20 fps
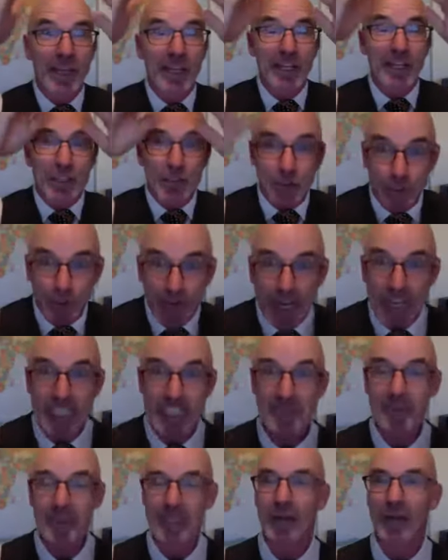
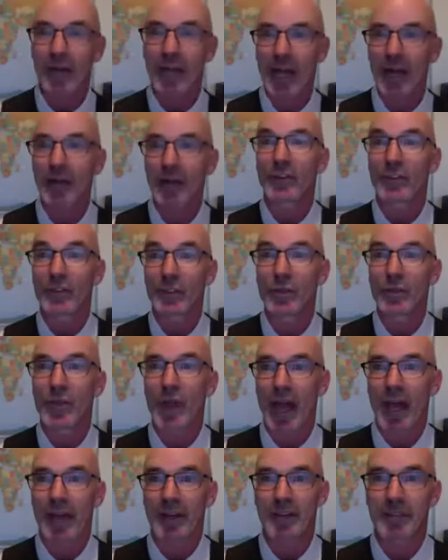trained me on how to do
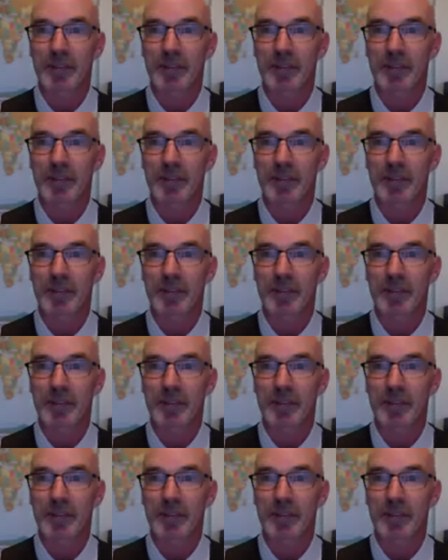that.